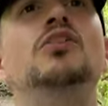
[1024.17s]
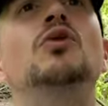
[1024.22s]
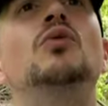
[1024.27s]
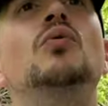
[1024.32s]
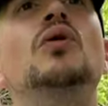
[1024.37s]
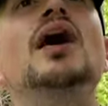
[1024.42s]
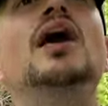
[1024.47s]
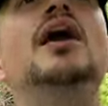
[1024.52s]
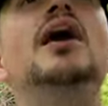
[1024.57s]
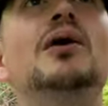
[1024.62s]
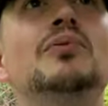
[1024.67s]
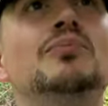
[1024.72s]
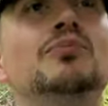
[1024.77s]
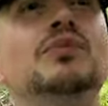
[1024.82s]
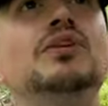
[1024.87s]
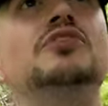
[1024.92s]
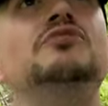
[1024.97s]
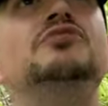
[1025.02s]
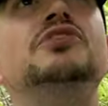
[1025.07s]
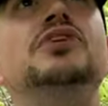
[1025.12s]
the way up,
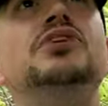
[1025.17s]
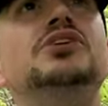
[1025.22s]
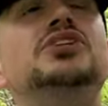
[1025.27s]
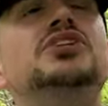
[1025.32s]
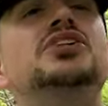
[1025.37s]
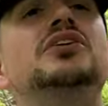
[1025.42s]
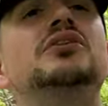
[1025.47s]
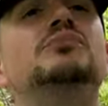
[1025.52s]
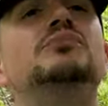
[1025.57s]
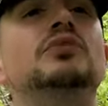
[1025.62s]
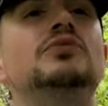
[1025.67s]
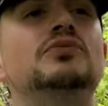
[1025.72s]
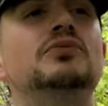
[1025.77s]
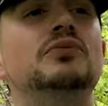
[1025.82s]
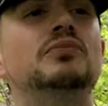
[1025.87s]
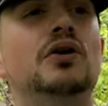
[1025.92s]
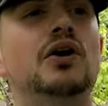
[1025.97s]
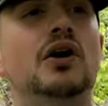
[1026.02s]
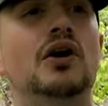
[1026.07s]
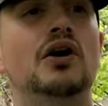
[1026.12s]
lift your chin up above the
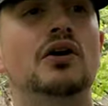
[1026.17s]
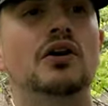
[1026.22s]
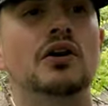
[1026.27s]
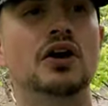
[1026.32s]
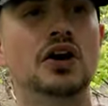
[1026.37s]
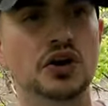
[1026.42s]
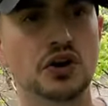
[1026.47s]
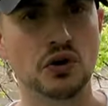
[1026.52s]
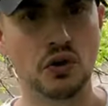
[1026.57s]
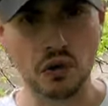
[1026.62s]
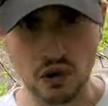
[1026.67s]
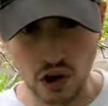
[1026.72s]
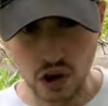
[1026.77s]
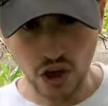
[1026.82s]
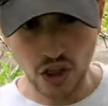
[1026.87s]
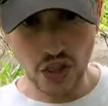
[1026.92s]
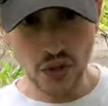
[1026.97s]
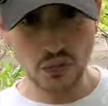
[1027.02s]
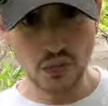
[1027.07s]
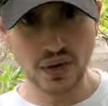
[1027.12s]
bar, go
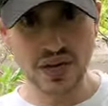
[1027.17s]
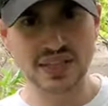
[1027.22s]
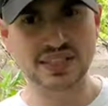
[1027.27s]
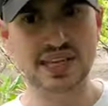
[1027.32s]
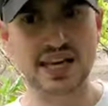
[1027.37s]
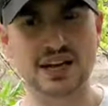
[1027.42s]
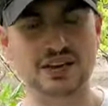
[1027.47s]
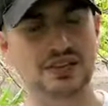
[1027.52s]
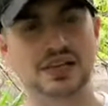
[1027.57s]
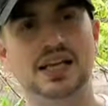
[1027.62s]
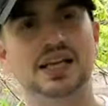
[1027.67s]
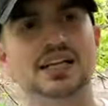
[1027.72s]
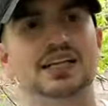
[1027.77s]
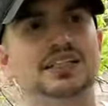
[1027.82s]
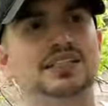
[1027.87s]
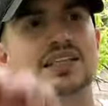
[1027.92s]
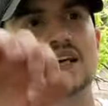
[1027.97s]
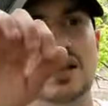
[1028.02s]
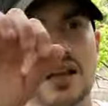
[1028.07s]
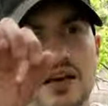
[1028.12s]
all the way down. Like,
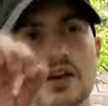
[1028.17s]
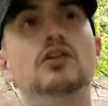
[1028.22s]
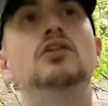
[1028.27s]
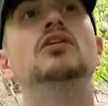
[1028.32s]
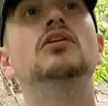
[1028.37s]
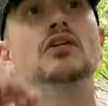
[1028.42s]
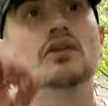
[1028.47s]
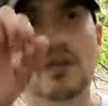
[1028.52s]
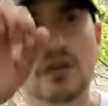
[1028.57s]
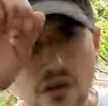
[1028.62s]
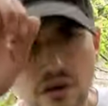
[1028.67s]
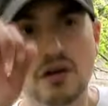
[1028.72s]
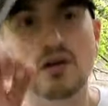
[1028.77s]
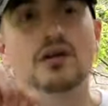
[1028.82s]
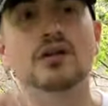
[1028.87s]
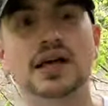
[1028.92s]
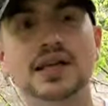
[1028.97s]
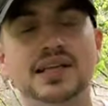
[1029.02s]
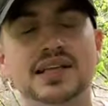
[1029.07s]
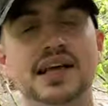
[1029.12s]
it's not like
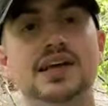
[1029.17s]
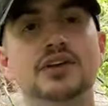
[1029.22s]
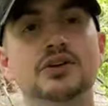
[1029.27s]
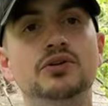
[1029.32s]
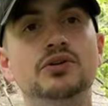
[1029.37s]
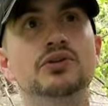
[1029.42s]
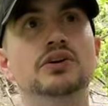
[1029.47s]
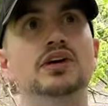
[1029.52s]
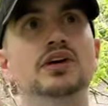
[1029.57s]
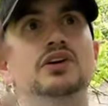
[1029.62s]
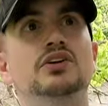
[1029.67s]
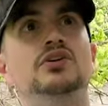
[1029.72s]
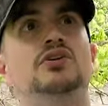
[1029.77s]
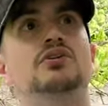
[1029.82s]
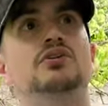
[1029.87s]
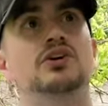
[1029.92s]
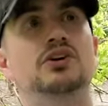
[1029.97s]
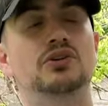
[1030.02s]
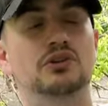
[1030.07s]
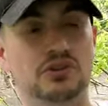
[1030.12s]
like that.
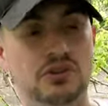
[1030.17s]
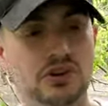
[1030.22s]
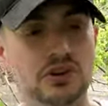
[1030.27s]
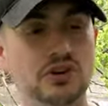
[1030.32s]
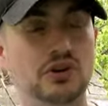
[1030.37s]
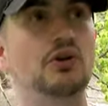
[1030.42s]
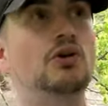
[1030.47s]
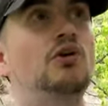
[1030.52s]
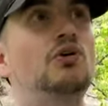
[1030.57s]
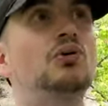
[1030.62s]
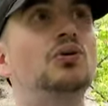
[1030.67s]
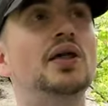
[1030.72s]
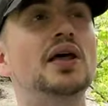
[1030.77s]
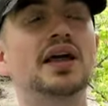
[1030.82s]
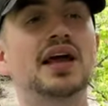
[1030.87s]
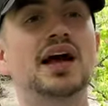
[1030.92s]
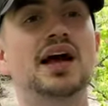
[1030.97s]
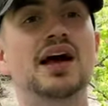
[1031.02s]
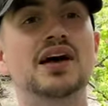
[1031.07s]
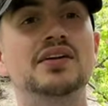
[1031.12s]
You're
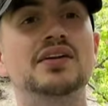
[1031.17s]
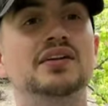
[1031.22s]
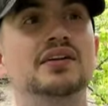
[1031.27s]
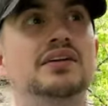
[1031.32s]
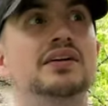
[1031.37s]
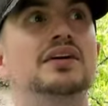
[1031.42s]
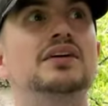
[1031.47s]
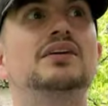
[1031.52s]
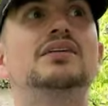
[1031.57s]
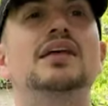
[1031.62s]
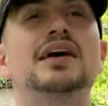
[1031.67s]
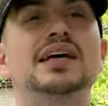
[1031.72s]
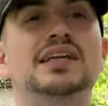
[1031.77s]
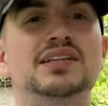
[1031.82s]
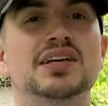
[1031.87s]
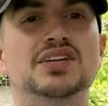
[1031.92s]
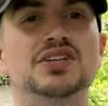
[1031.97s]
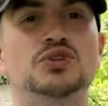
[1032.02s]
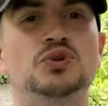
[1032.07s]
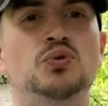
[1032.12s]
holding on like
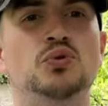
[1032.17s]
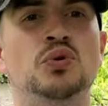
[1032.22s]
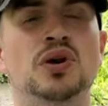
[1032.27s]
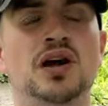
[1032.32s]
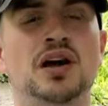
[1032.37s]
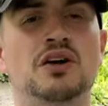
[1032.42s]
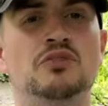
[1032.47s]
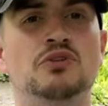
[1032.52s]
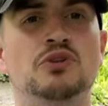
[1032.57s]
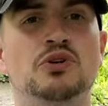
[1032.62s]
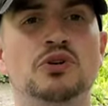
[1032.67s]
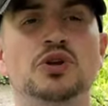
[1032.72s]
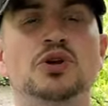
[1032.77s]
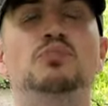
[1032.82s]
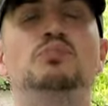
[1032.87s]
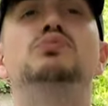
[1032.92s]
this or whatever. You